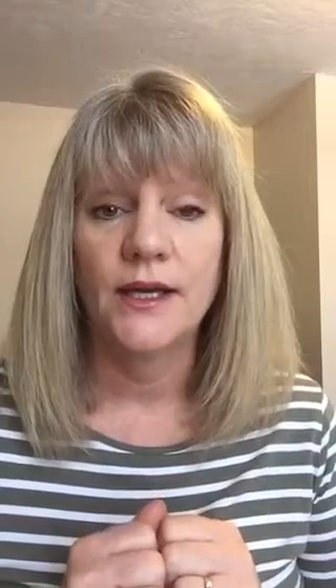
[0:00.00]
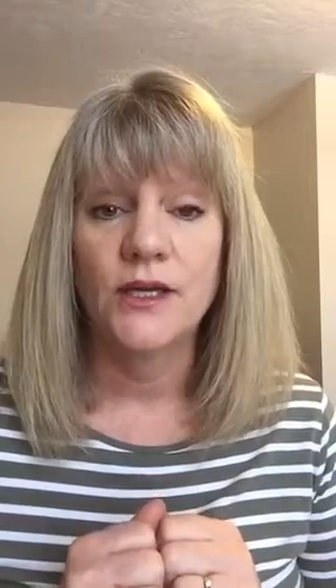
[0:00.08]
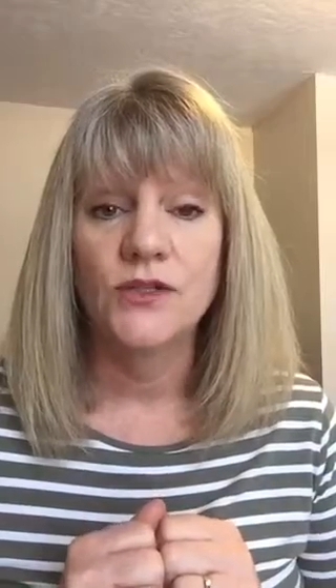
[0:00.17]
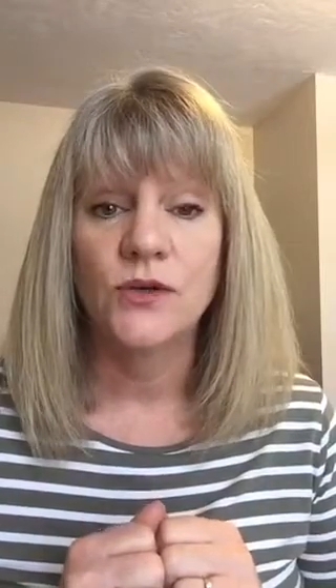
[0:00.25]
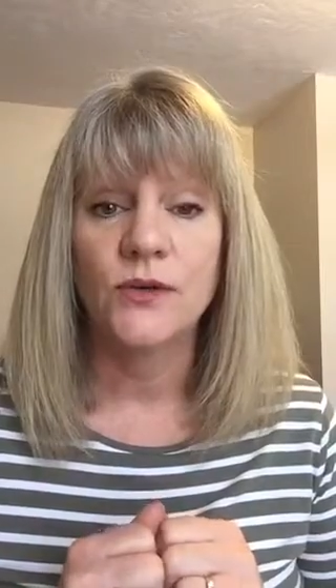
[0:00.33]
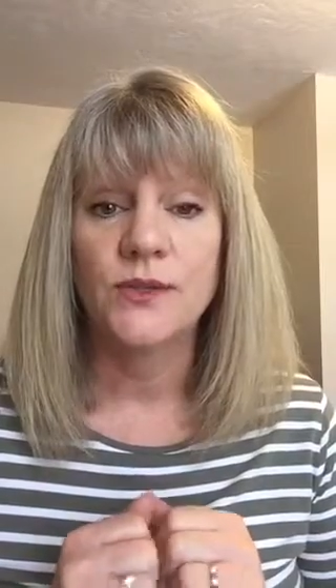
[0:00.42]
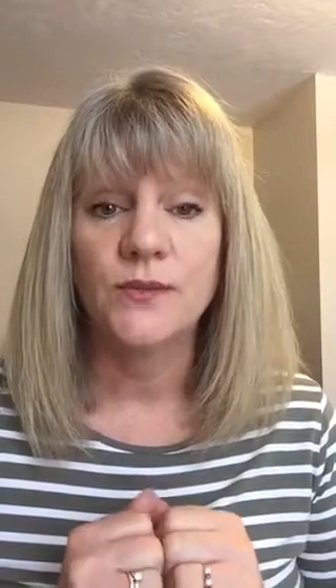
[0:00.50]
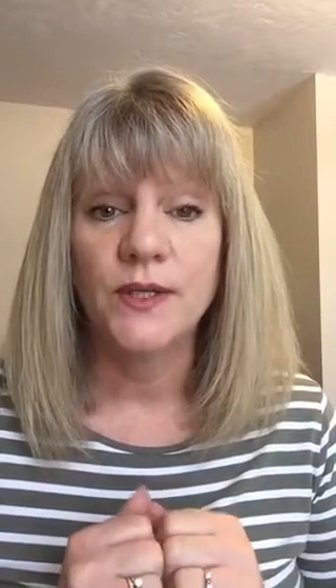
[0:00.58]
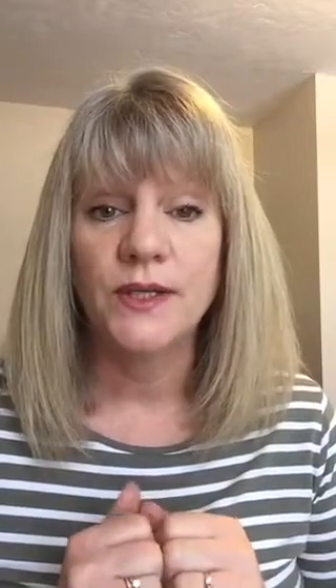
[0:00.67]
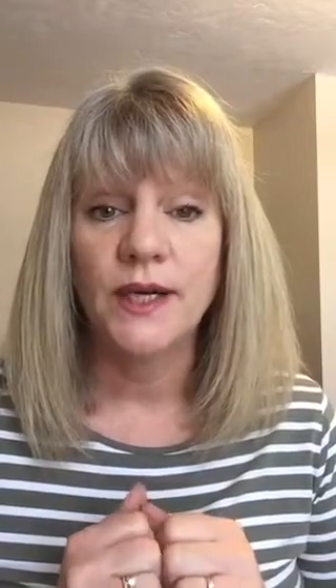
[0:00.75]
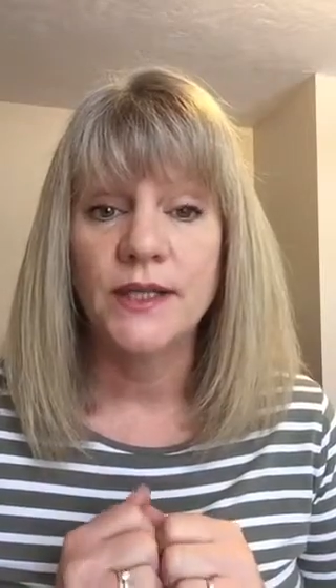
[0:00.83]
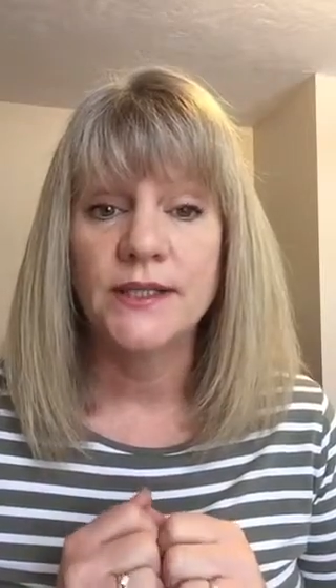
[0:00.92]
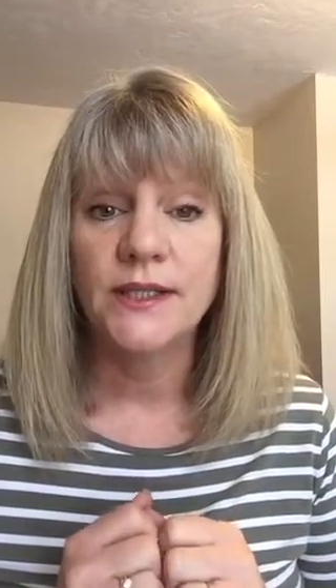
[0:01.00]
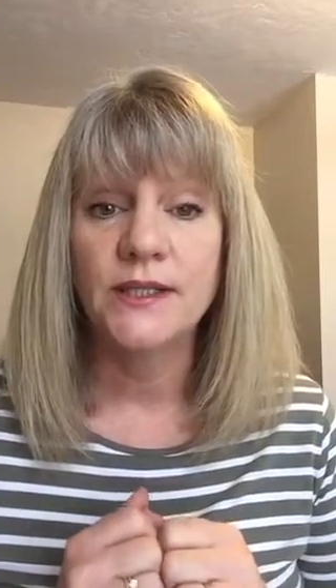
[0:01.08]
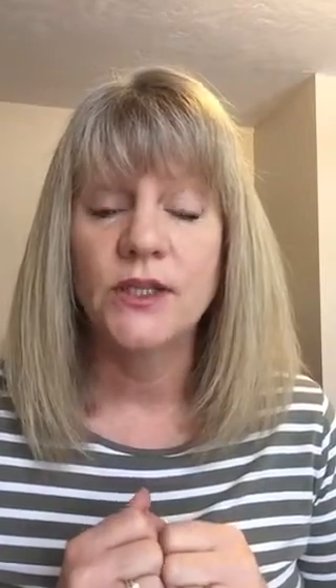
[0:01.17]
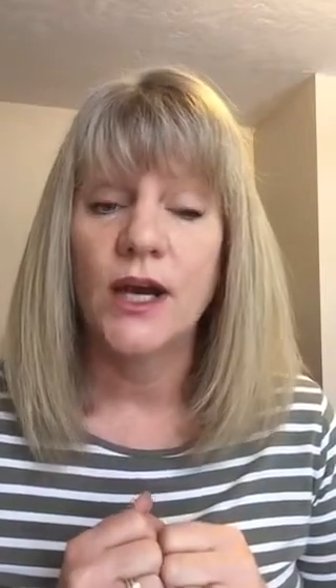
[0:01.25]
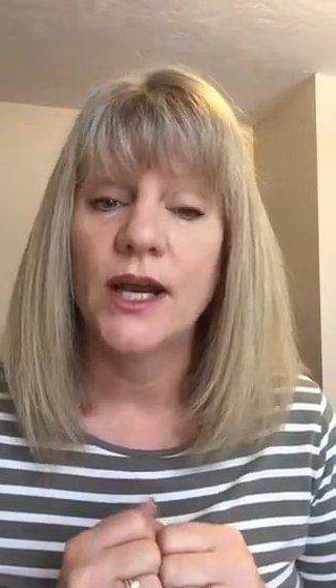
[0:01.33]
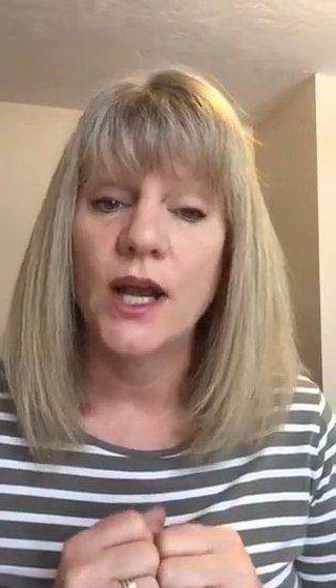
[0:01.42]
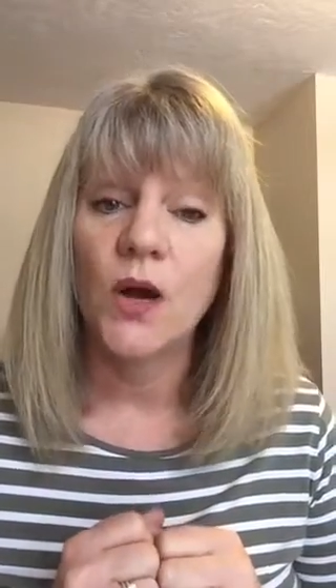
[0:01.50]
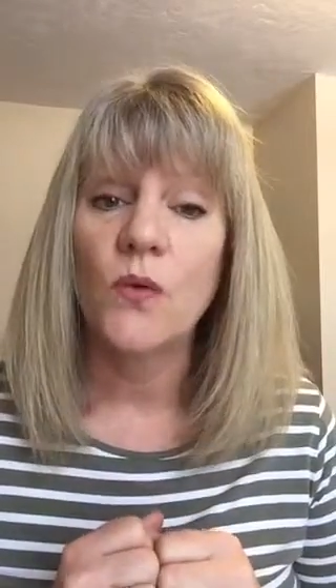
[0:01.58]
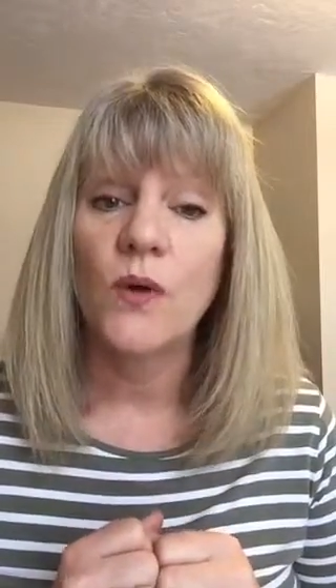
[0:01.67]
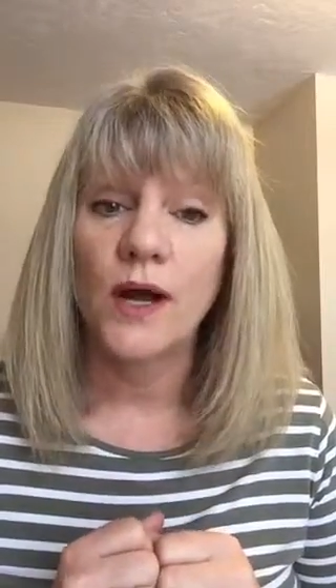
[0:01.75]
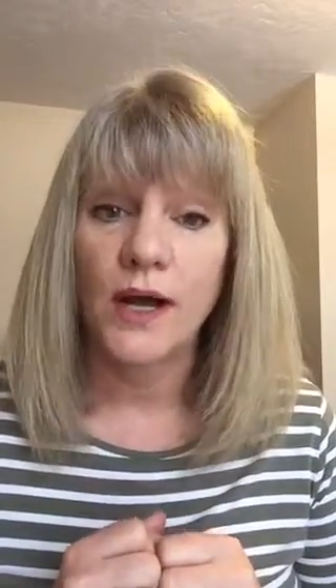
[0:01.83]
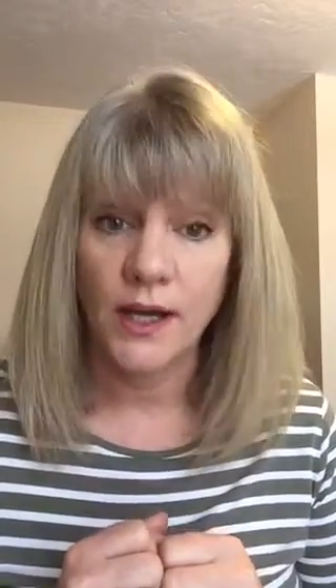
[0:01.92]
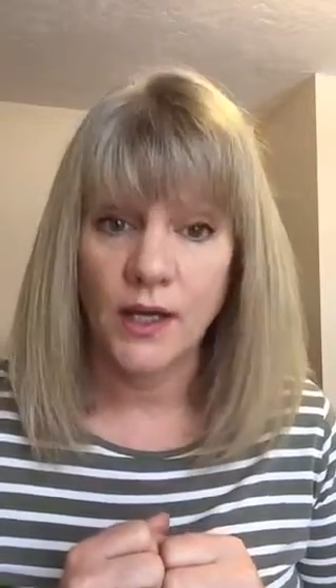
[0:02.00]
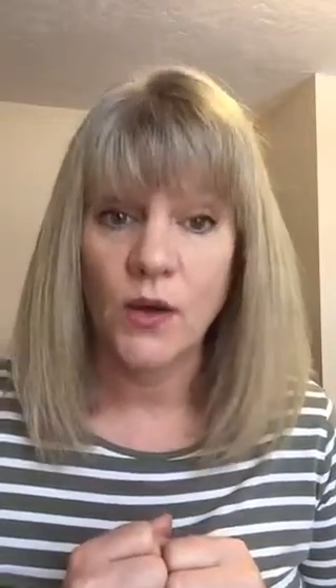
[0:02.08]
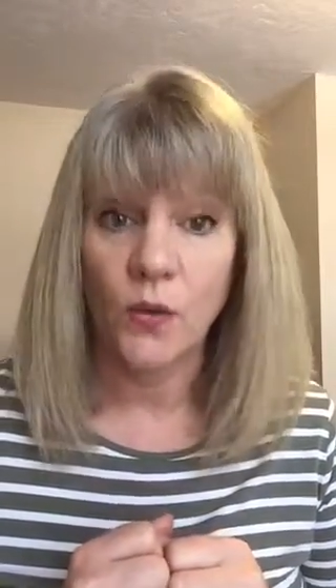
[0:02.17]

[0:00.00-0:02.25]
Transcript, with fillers: so it's bit.ly